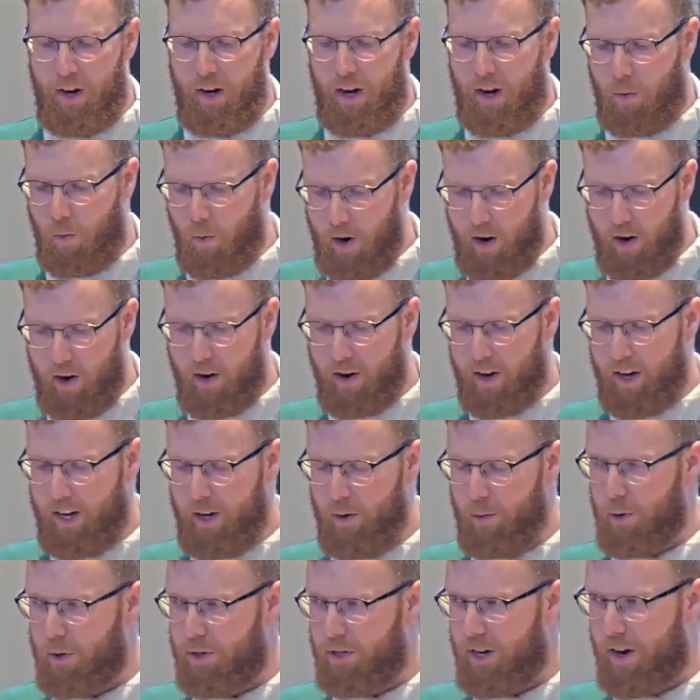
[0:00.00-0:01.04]
and where he
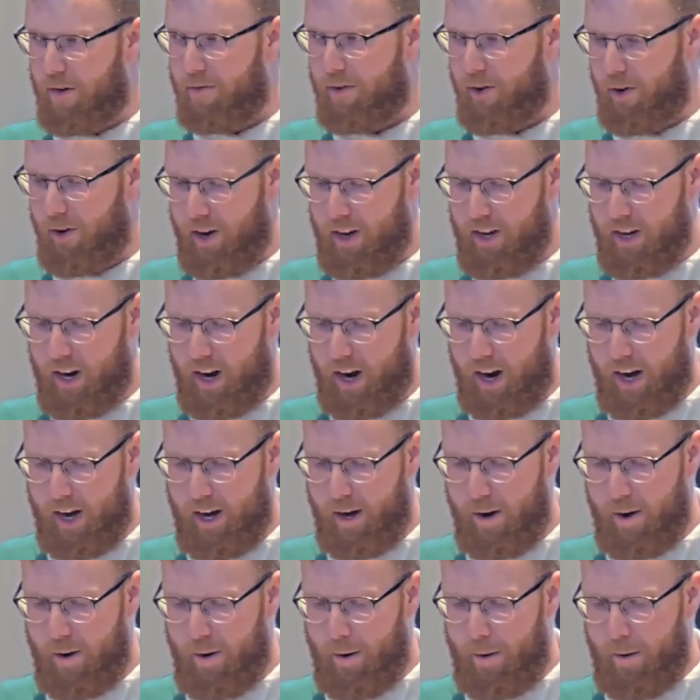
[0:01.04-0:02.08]
will suffer and die.
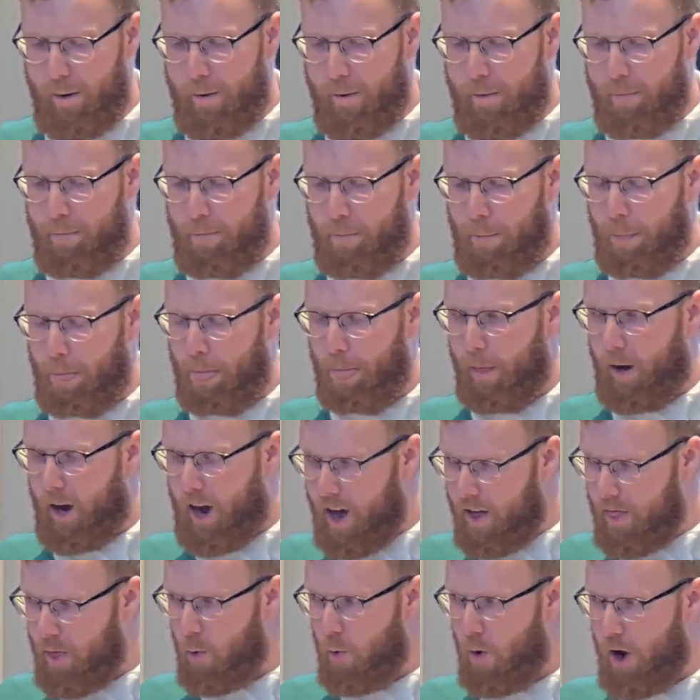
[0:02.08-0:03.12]

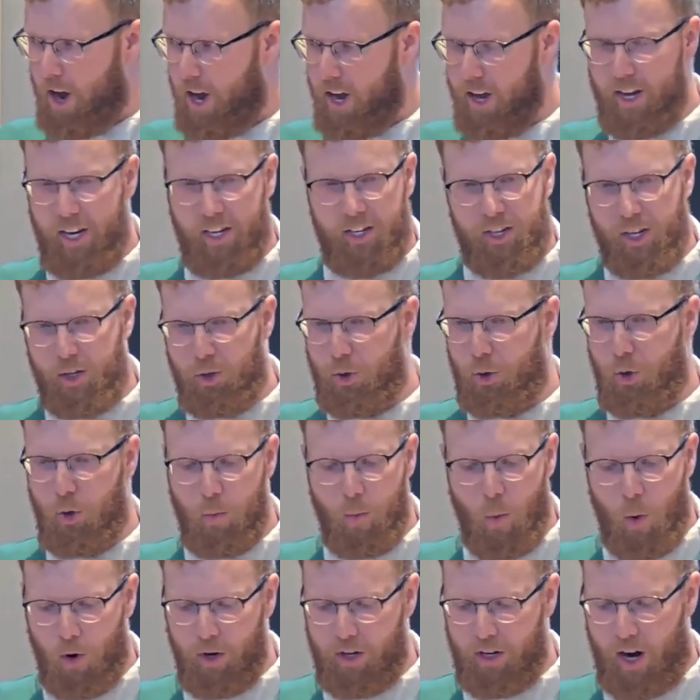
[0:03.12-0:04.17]
On the way, he says two
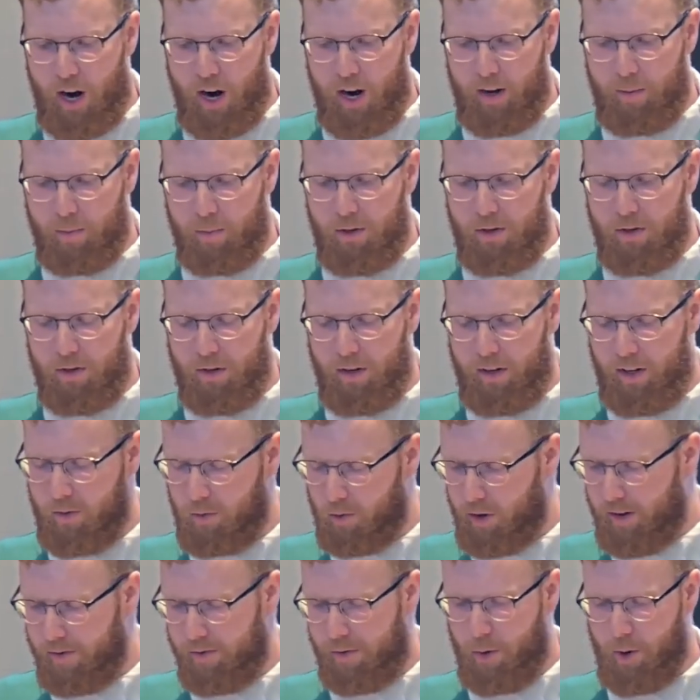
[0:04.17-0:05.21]
more times, he
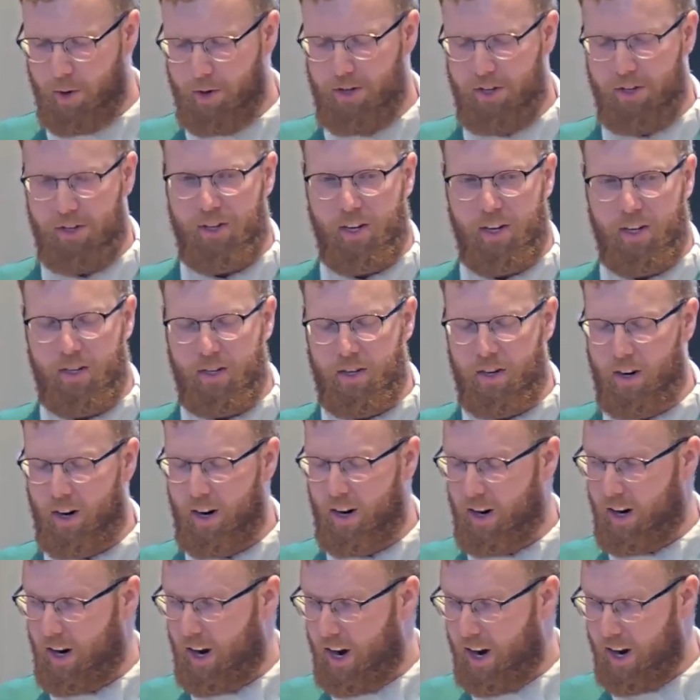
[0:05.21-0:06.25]
reinforces this,
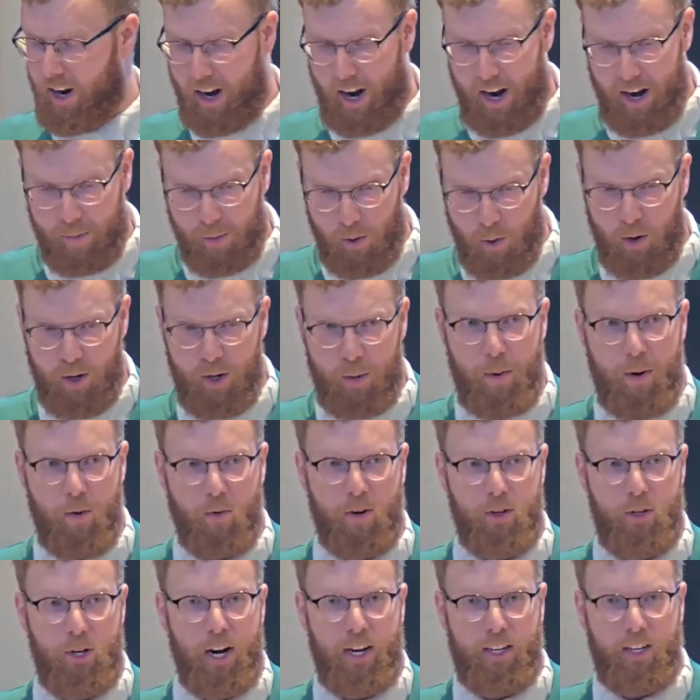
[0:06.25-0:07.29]
I am going to be
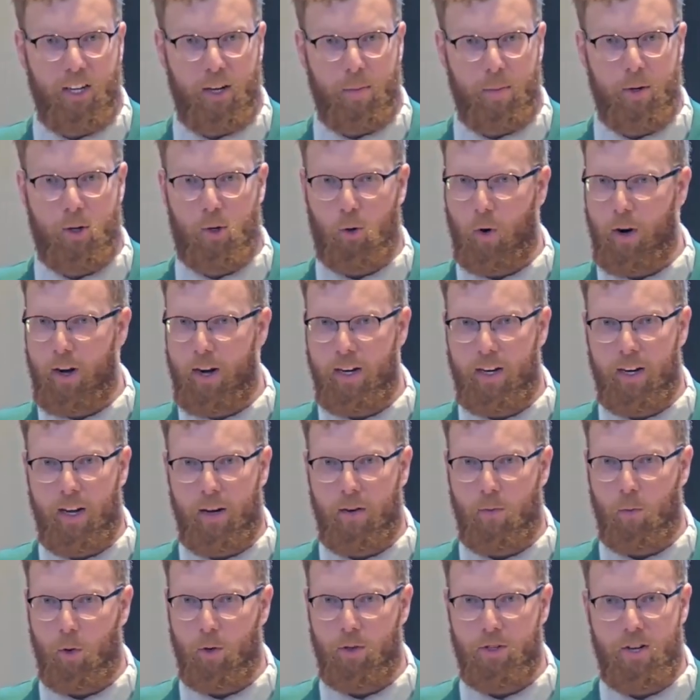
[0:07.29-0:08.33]
rejected and betrayed
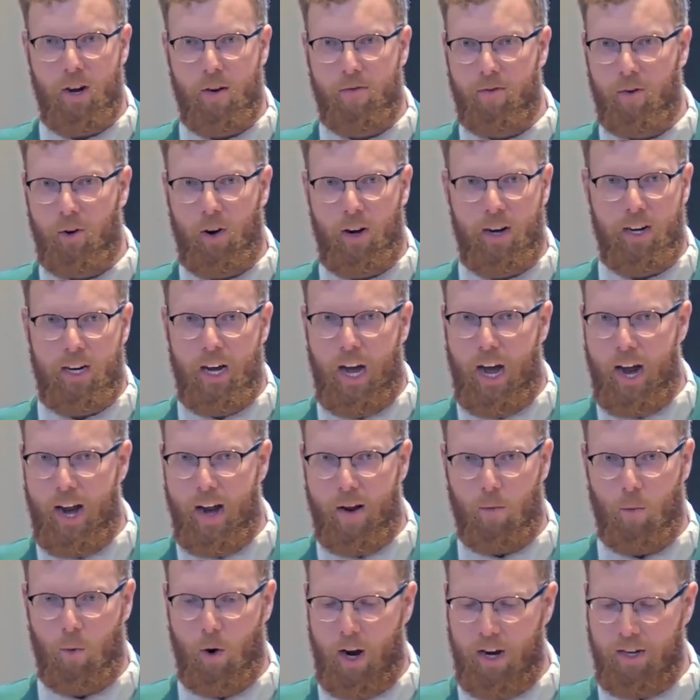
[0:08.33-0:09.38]
and will suffer and die
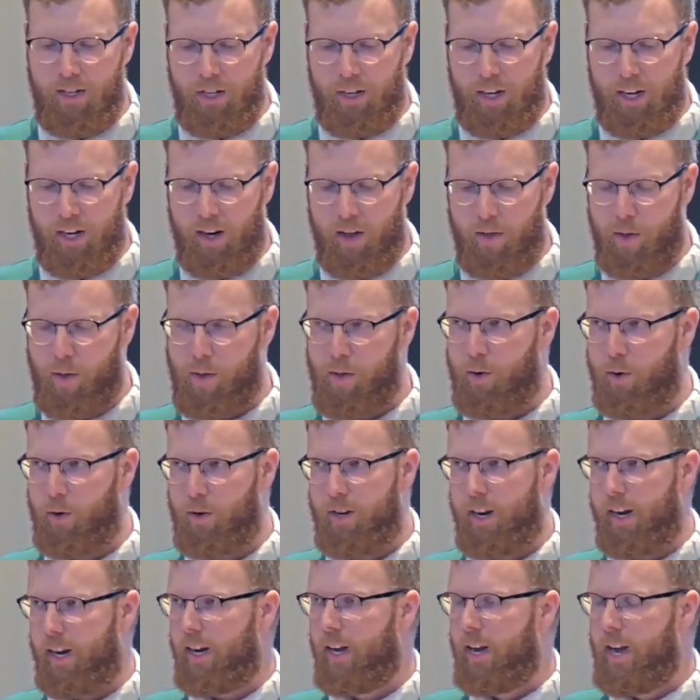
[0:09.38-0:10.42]
and rise again on the third
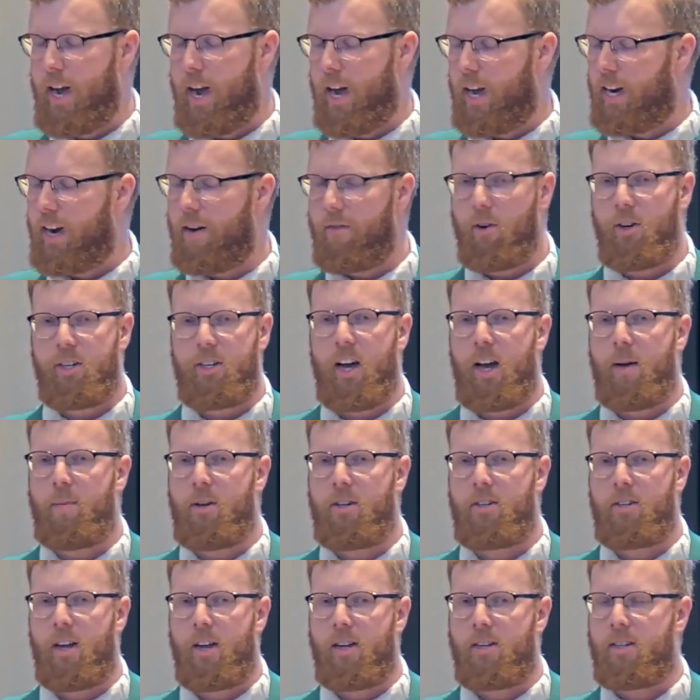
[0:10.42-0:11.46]
day. And every time he
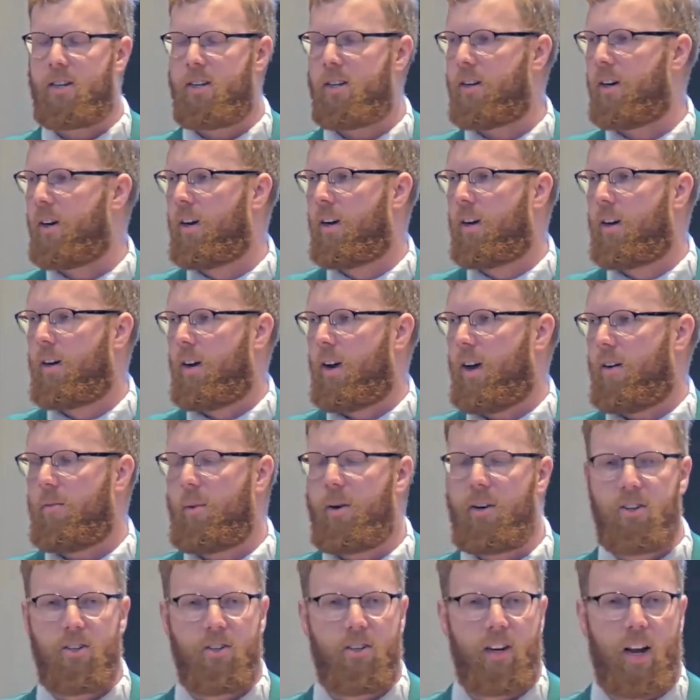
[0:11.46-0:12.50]
says it,
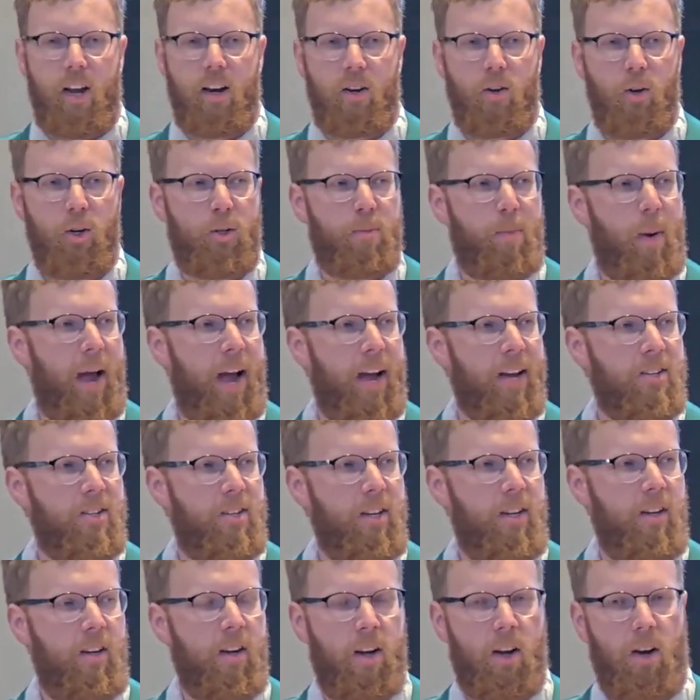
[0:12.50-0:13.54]
everybody just kind of looks past
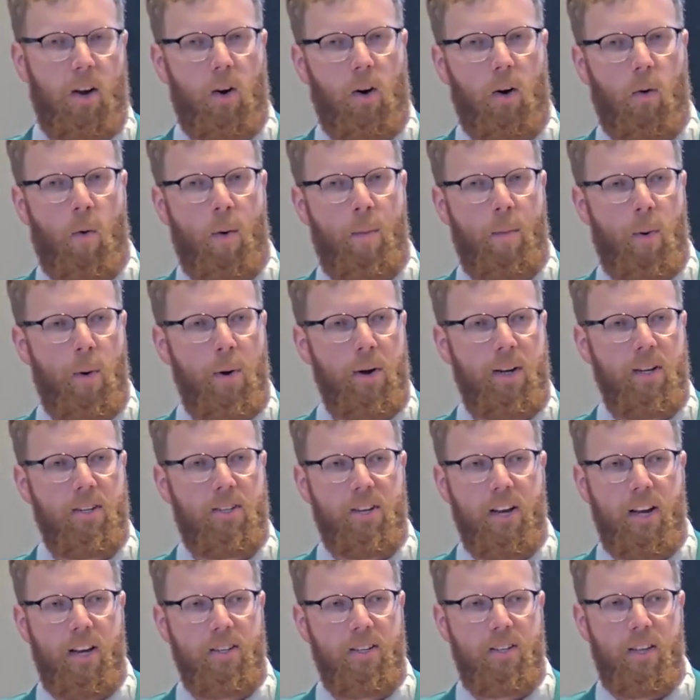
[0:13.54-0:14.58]
it, or at one point it
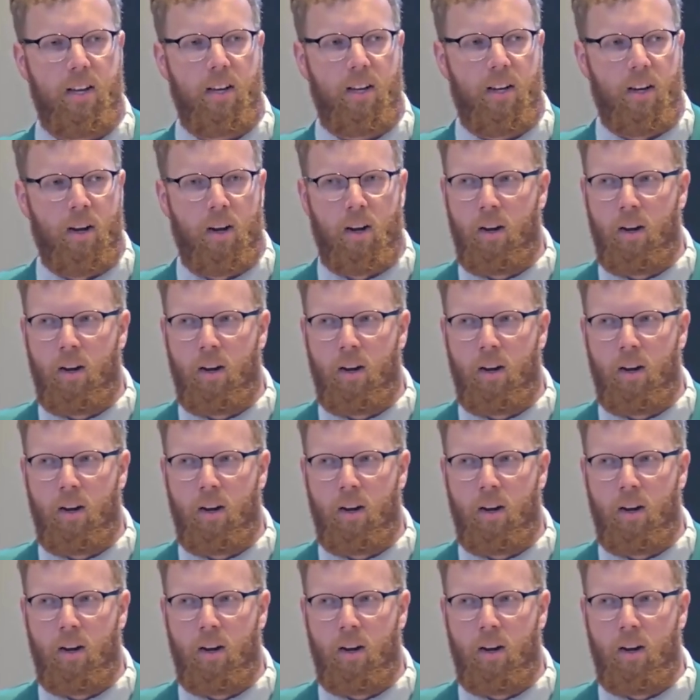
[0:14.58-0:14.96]
says they